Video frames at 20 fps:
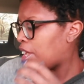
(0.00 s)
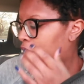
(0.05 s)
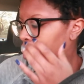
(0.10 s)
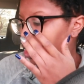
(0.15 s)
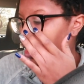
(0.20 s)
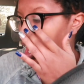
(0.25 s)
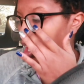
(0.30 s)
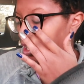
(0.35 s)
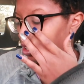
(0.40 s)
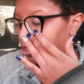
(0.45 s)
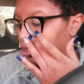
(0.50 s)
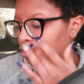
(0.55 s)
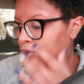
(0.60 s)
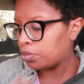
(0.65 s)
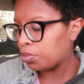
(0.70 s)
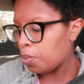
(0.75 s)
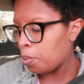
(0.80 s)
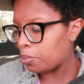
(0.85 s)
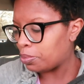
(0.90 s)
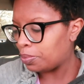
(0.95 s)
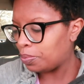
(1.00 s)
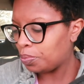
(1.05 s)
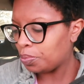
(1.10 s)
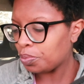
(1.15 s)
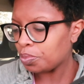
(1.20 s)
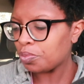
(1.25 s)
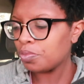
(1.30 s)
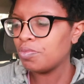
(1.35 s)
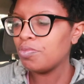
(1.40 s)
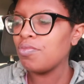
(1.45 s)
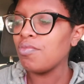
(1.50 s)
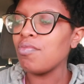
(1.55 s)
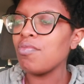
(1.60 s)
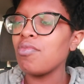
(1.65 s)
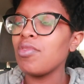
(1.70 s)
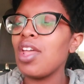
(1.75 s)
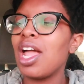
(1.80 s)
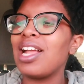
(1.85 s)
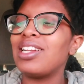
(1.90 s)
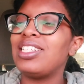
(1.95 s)
A dollar.
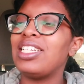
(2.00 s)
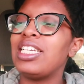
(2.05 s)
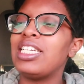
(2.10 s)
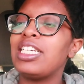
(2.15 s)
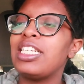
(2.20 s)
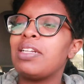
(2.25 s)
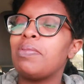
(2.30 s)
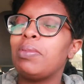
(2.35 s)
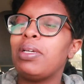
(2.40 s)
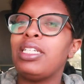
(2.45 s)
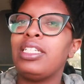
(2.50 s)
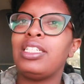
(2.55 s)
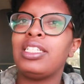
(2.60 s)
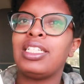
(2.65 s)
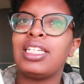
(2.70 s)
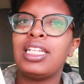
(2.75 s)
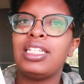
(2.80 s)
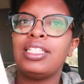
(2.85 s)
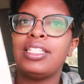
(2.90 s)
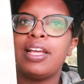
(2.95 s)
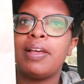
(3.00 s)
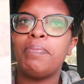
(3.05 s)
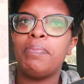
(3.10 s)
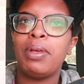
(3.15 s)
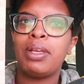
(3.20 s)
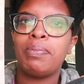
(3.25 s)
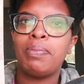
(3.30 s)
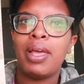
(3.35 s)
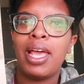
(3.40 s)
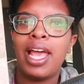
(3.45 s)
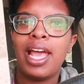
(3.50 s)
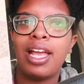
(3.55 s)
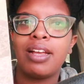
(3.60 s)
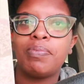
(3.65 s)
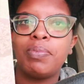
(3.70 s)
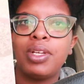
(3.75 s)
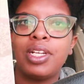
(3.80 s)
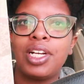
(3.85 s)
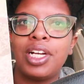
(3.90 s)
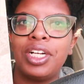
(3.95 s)
I did get them getting that big
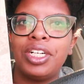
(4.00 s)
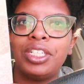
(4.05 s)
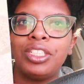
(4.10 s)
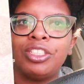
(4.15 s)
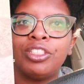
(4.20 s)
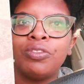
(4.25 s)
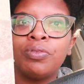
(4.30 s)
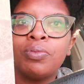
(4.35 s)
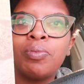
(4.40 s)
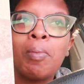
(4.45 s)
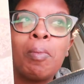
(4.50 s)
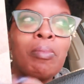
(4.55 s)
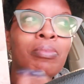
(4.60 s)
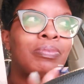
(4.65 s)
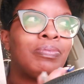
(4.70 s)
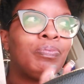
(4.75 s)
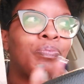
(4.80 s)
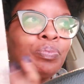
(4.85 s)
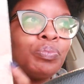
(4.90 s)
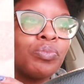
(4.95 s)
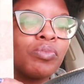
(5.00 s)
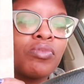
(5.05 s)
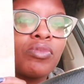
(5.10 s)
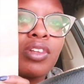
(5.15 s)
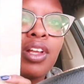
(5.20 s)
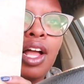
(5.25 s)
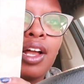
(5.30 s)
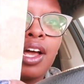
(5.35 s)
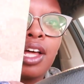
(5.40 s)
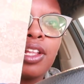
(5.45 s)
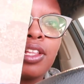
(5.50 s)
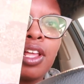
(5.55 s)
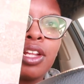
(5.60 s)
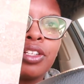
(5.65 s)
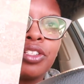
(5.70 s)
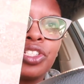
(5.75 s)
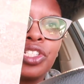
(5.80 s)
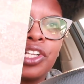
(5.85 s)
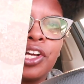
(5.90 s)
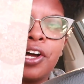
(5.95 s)
bag because I got a
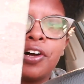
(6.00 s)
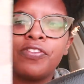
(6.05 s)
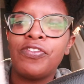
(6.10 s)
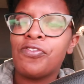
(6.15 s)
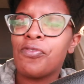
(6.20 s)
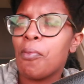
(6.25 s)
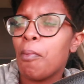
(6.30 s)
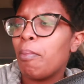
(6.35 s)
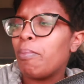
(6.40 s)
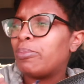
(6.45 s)
lot of stuff.